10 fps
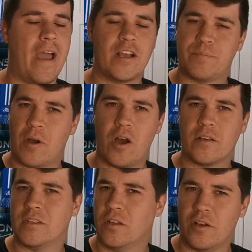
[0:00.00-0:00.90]

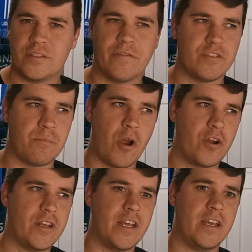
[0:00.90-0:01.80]
Xbox and a lot of stuff is
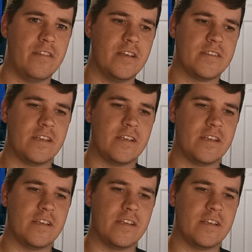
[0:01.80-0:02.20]
marketing this